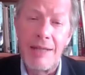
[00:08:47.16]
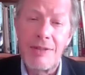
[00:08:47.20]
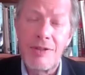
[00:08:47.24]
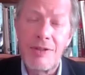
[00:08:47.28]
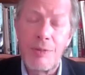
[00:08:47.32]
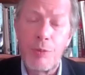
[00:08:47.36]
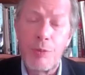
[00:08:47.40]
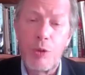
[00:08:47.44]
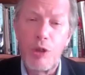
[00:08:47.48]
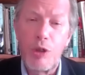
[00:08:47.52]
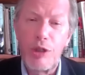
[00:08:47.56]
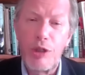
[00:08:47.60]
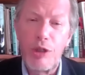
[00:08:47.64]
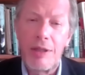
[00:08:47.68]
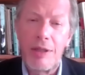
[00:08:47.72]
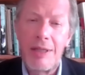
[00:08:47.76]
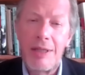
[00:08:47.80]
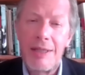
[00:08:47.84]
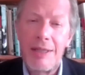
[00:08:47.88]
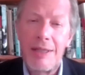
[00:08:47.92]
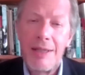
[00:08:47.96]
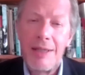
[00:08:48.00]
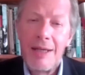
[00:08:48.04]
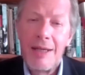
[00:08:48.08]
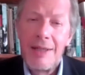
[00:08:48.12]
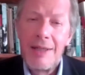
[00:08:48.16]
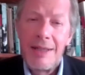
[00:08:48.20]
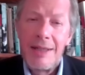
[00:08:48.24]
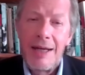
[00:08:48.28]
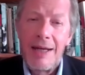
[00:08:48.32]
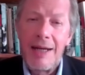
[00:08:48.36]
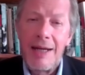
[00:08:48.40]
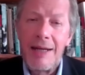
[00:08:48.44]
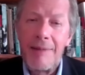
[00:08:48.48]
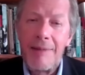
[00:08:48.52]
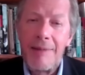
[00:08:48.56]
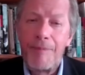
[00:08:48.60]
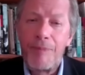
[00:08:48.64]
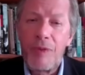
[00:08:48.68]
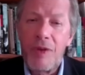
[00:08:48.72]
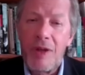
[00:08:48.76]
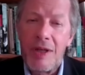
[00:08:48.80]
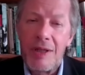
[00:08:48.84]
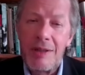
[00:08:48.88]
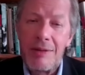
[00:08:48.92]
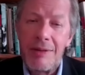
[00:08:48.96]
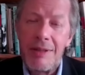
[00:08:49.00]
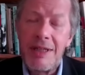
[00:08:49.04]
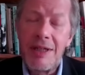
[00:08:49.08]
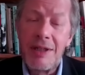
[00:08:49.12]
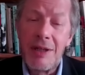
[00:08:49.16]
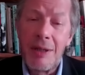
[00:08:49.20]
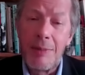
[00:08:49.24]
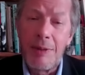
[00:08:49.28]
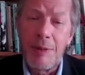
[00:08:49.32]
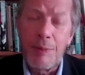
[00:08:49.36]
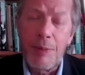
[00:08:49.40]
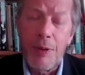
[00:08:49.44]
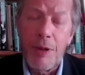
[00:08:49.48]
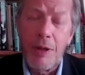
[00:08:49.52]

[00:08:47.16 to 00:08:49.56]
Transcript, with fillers: support, the economic